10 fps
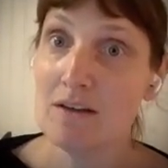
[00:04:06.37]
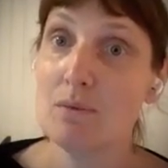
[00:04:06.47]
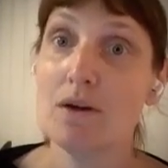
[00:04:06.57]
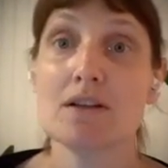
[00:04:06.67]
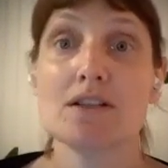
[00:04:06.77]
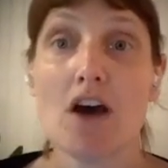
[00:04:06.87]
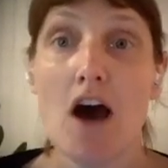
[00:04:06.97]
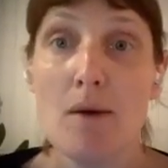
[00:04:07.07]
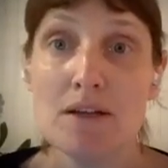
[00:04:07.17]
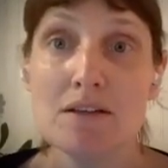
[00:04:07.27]
where it's
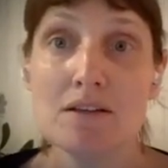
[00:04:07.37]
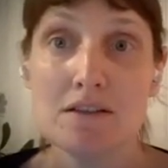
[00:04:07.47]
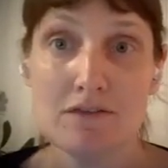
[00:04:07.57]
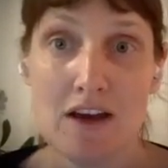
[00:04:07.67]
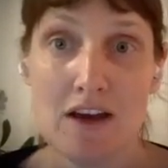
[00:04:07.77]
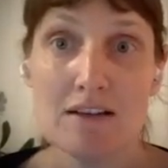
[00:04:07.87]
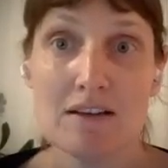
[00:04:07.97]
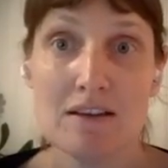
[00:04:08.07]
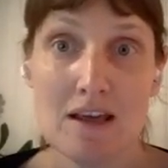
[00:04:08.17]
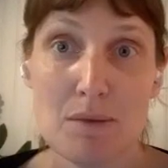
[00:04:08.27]
common to find
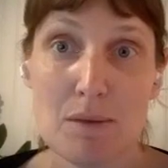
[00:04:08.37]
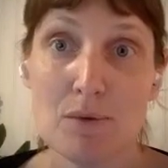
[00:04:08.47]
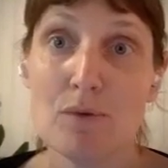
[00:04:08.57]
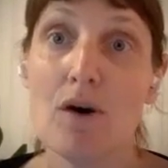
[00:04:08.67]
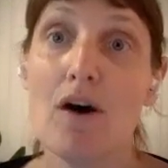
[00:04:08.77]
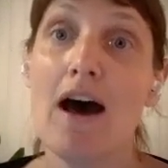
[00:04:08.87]
that people